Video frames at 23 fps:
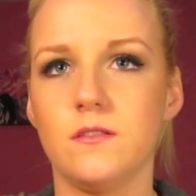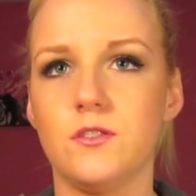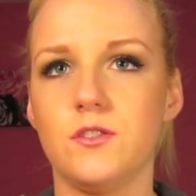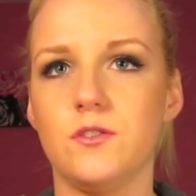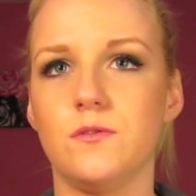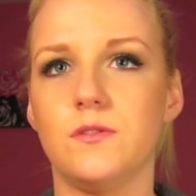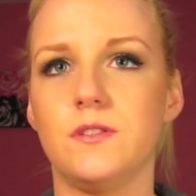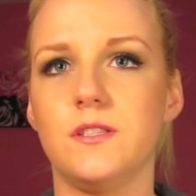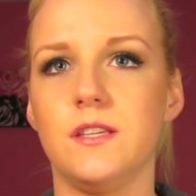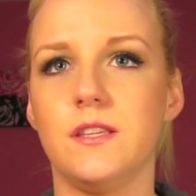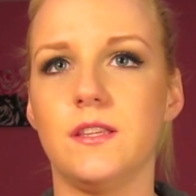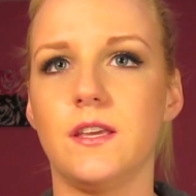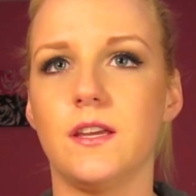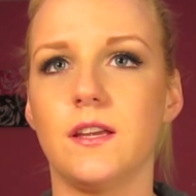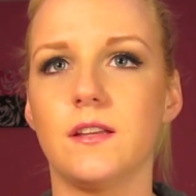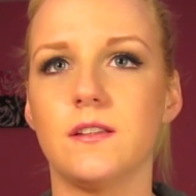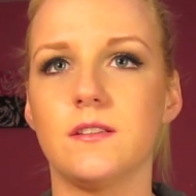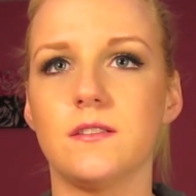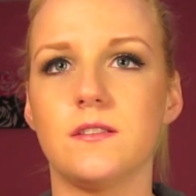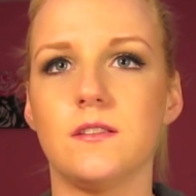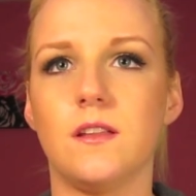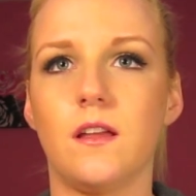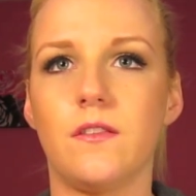juicy thing
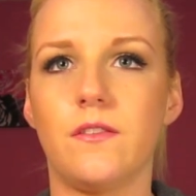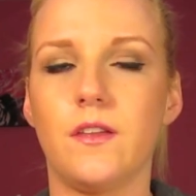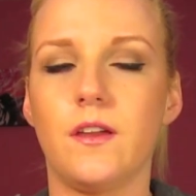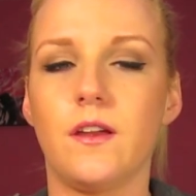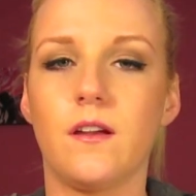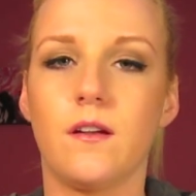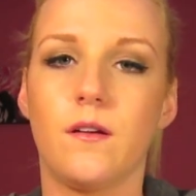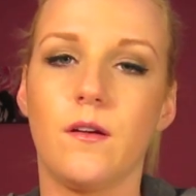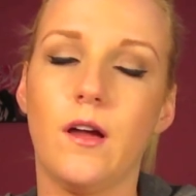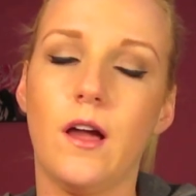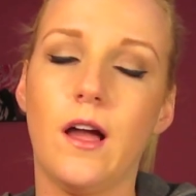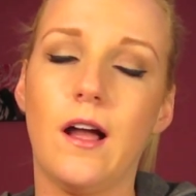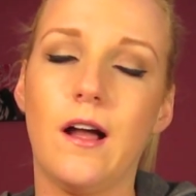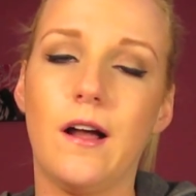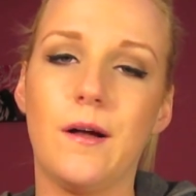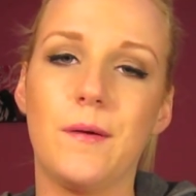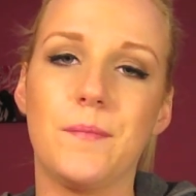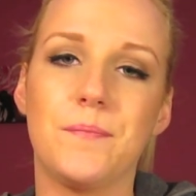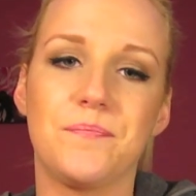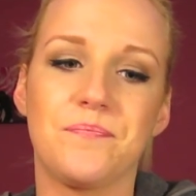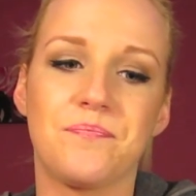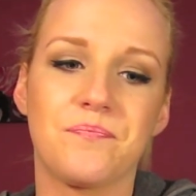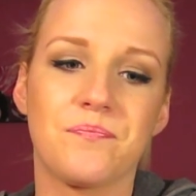is not there.
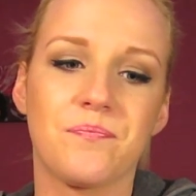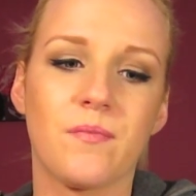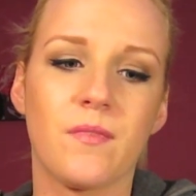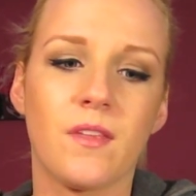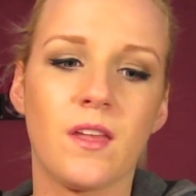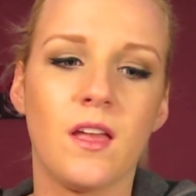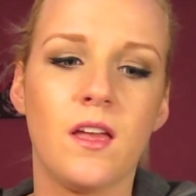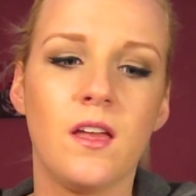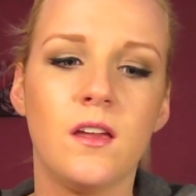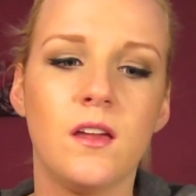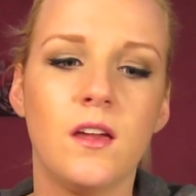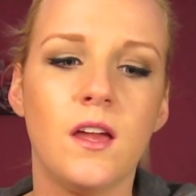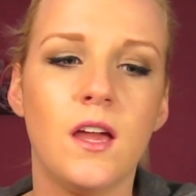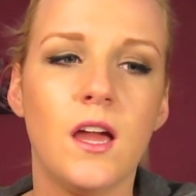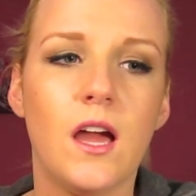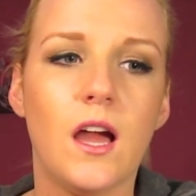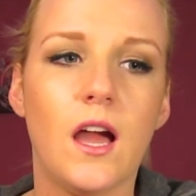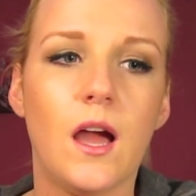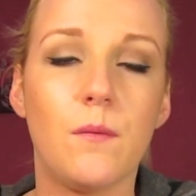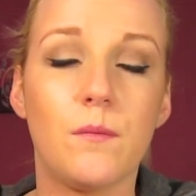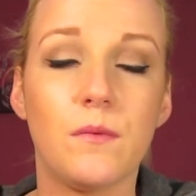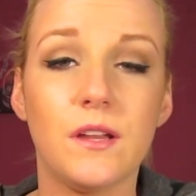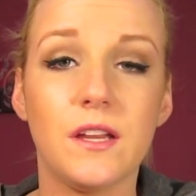
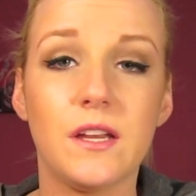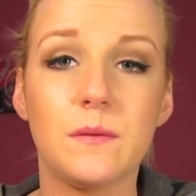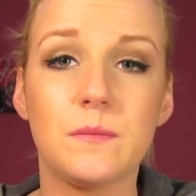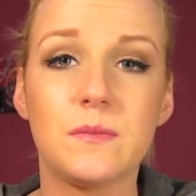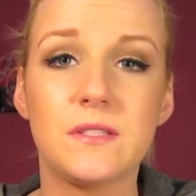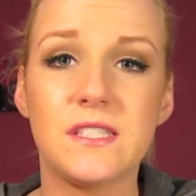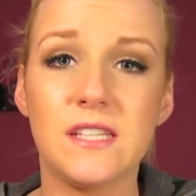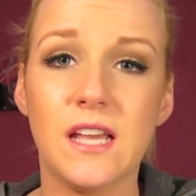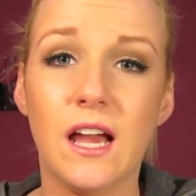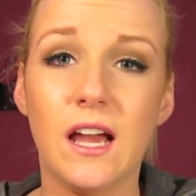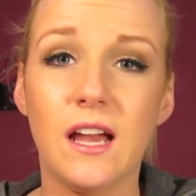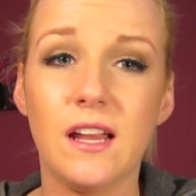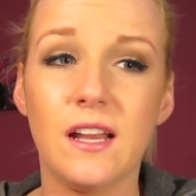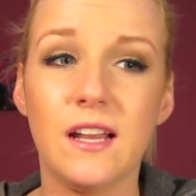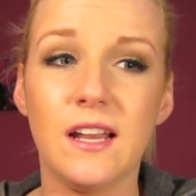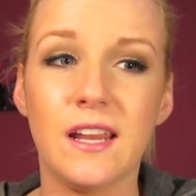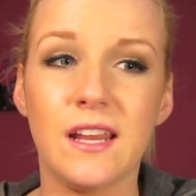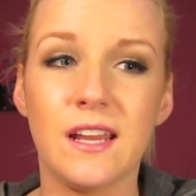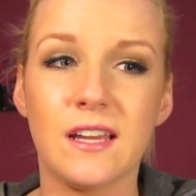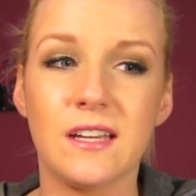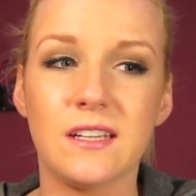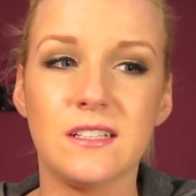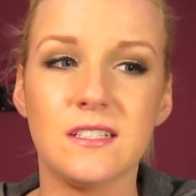I'm really upset,
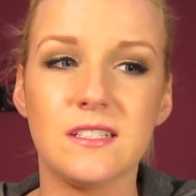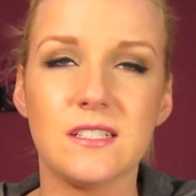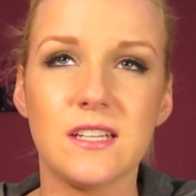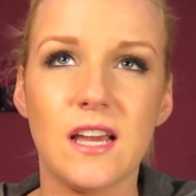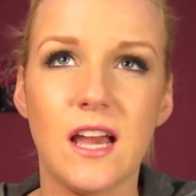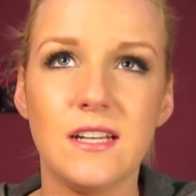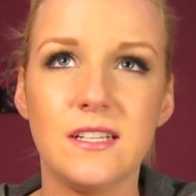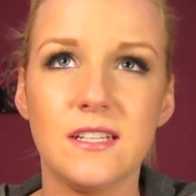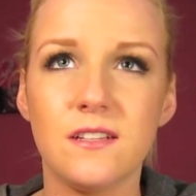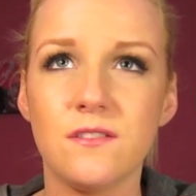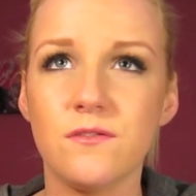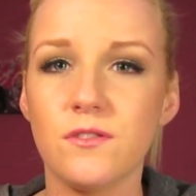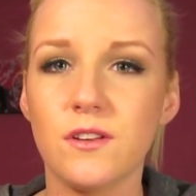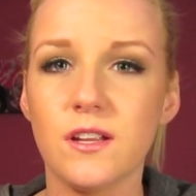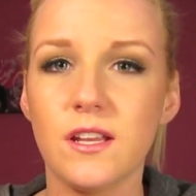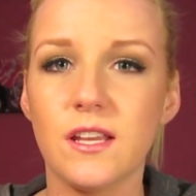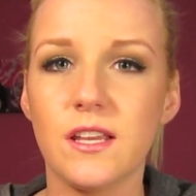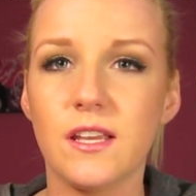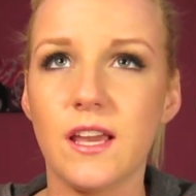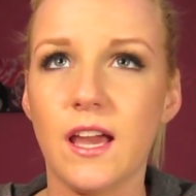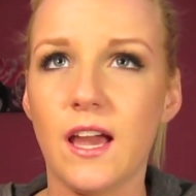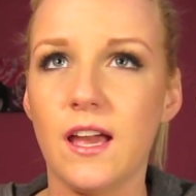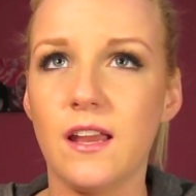and I didn't
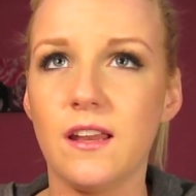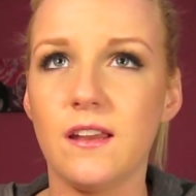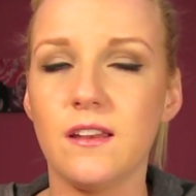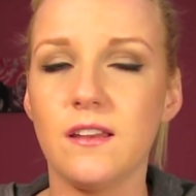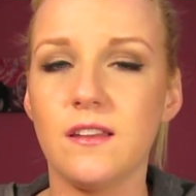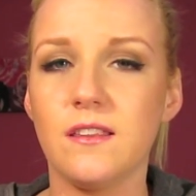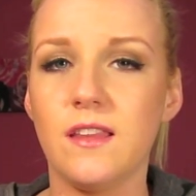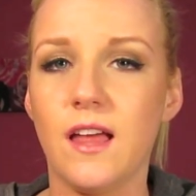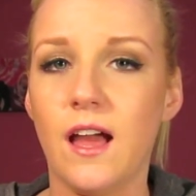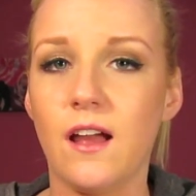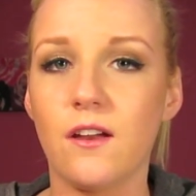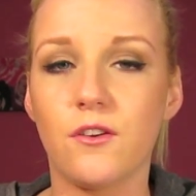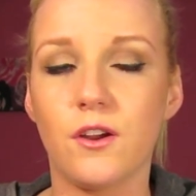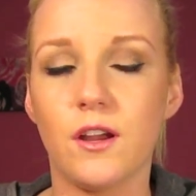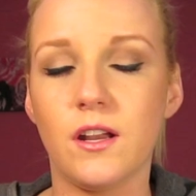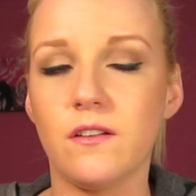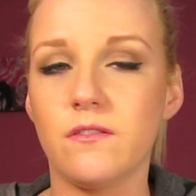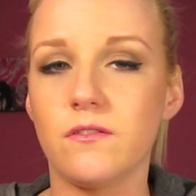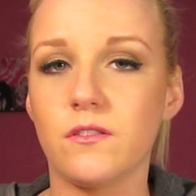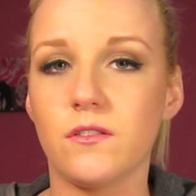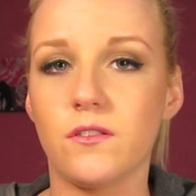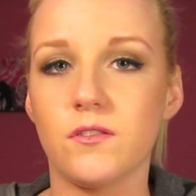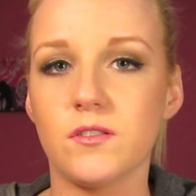really get that great
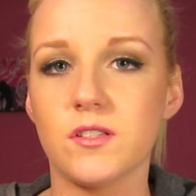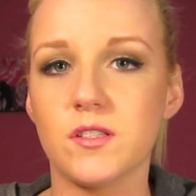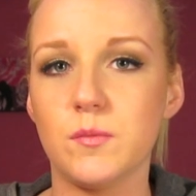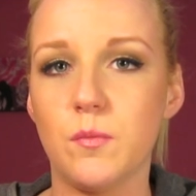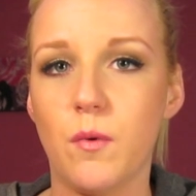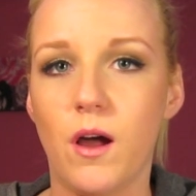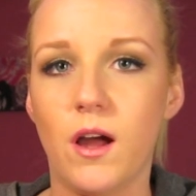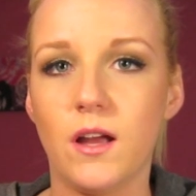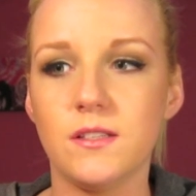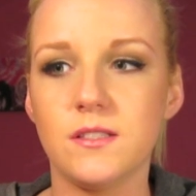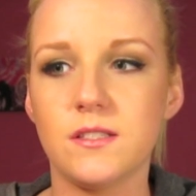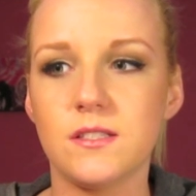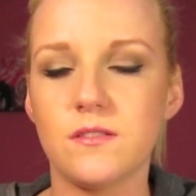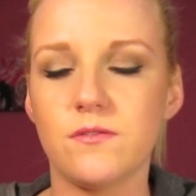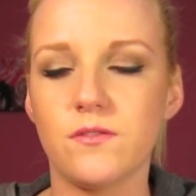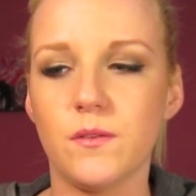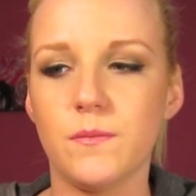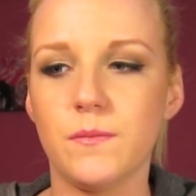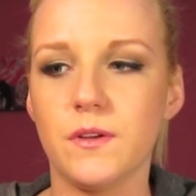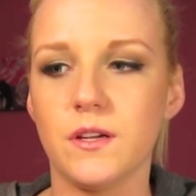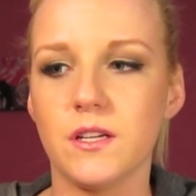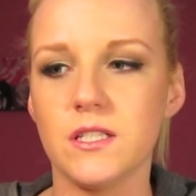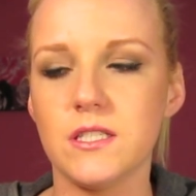of a response
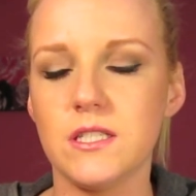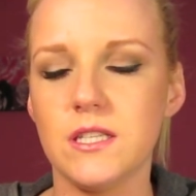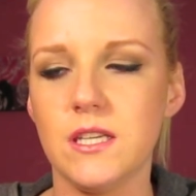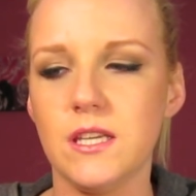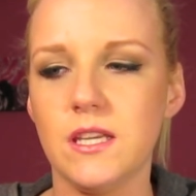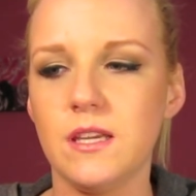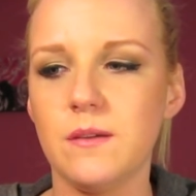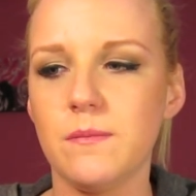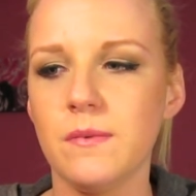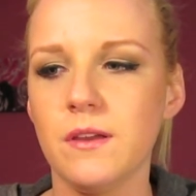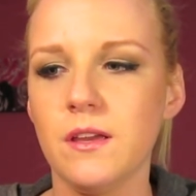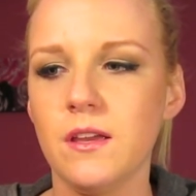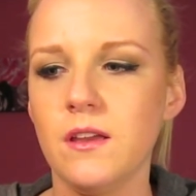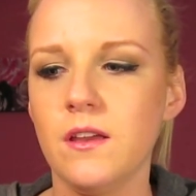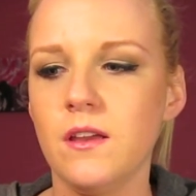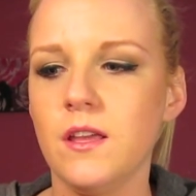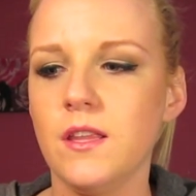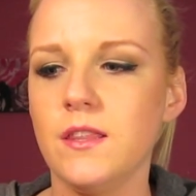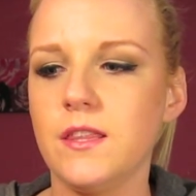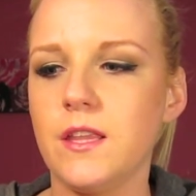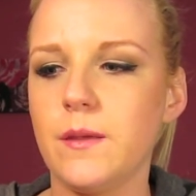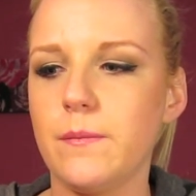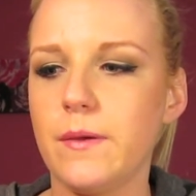from their team.
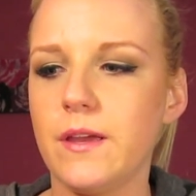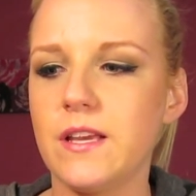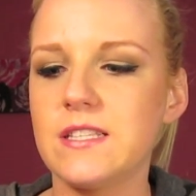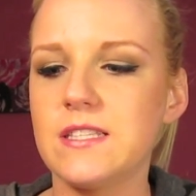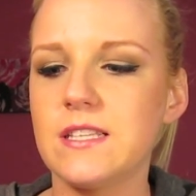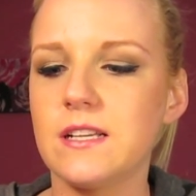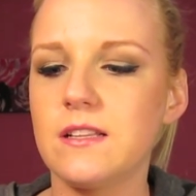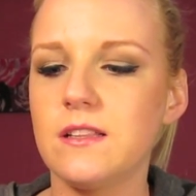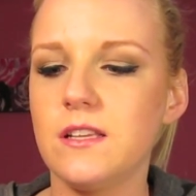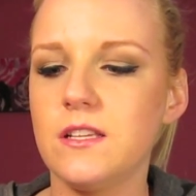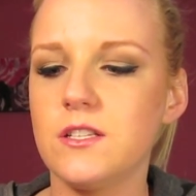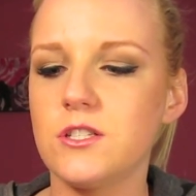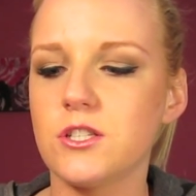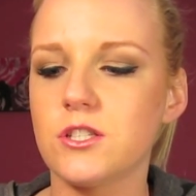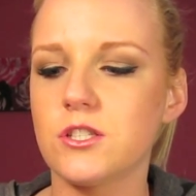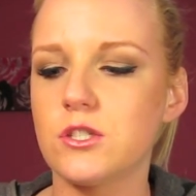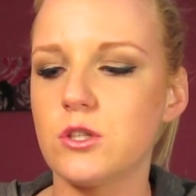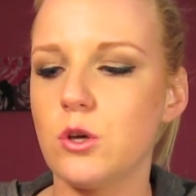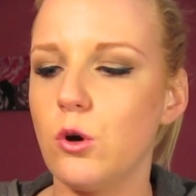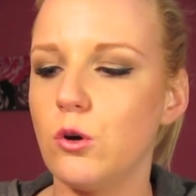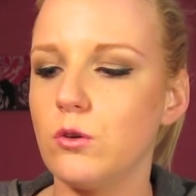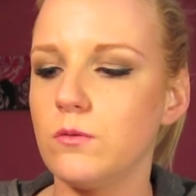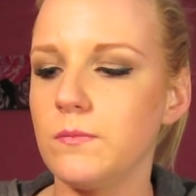They basically just
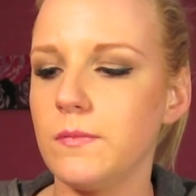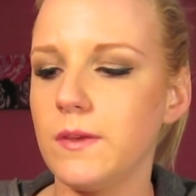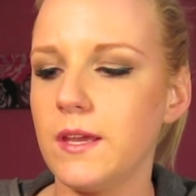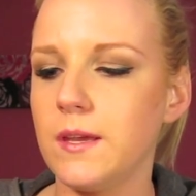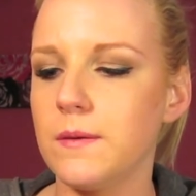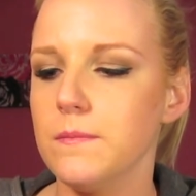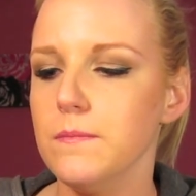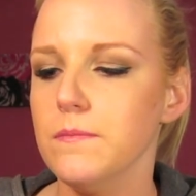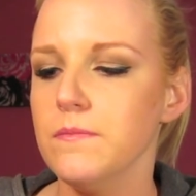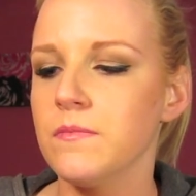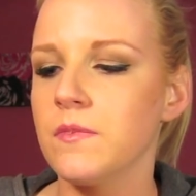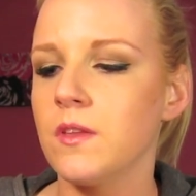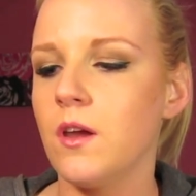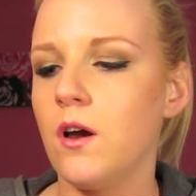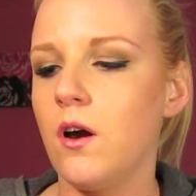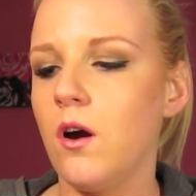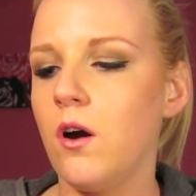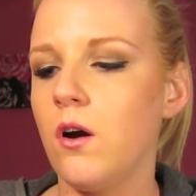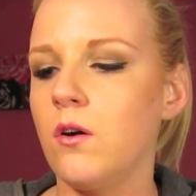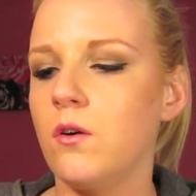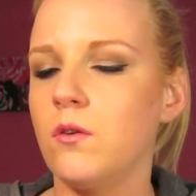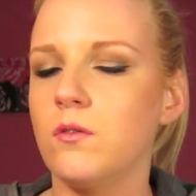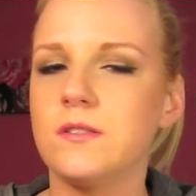told me,
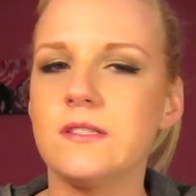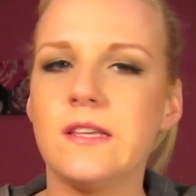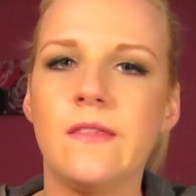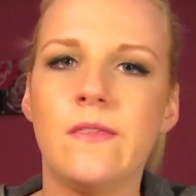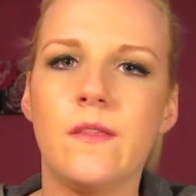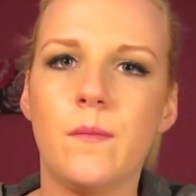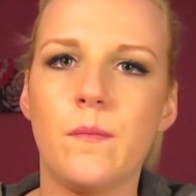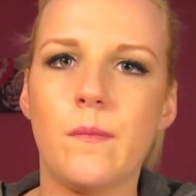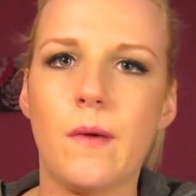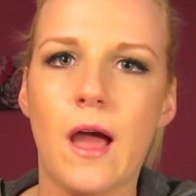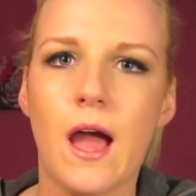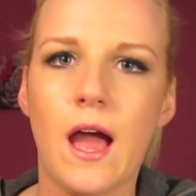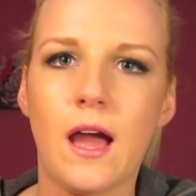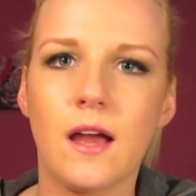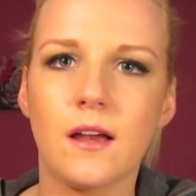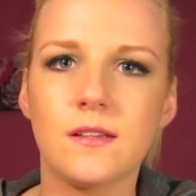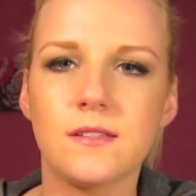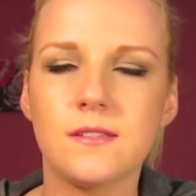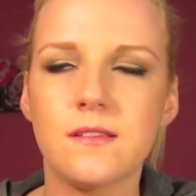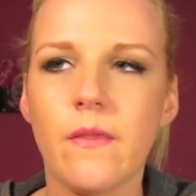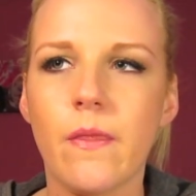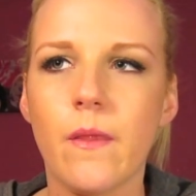oh, send them back,